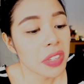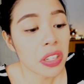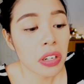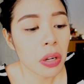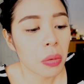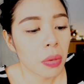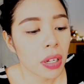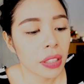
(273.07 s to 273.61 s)
You
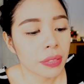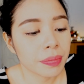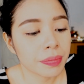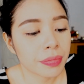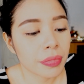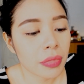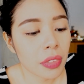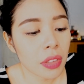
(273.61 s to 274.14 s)
know what?
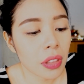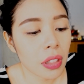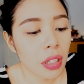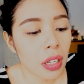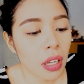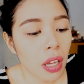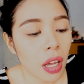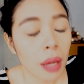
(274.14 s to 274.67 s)

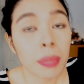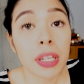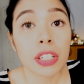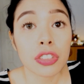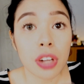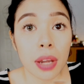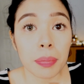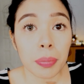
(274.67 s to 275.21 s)
I'm
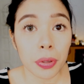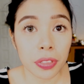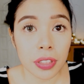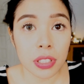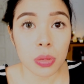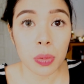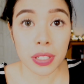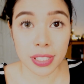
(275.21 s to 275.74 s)
gonna try and put
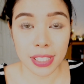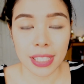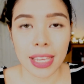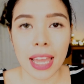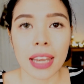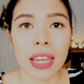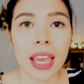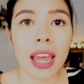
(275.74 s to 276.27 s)
this once
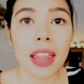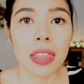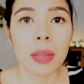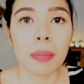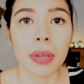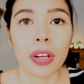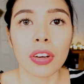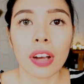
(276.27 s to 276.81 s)
again in
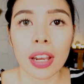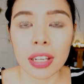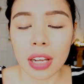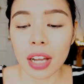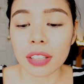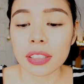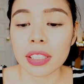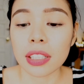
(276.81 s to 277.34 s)
the mirror and
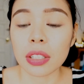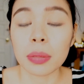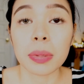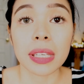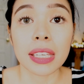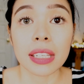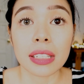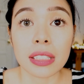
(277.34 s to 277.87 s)
not here
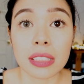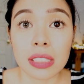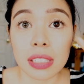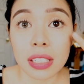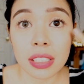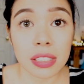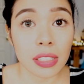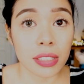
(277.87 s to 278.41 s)
because
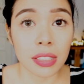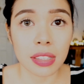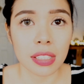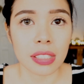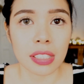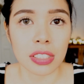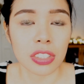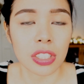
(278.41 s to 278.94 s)

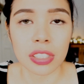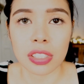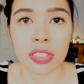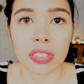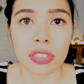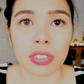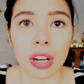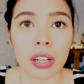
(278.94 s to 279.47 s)
this is just a
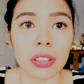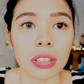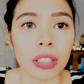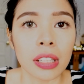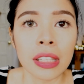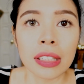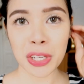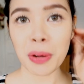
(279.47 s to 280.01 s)

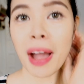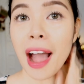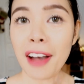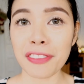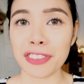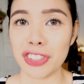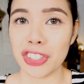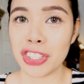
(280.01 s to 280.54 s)
struggle. So
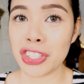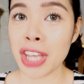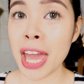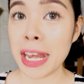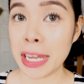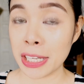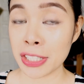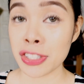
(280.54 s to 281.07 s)
after
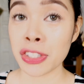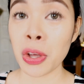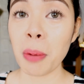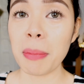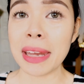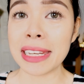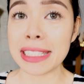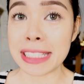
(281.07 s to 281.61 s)
shedding so
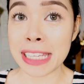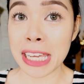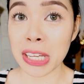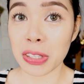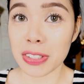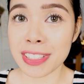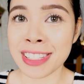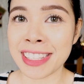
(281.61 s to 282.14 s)
many
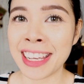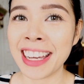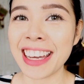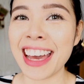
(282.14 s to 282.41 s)
tears,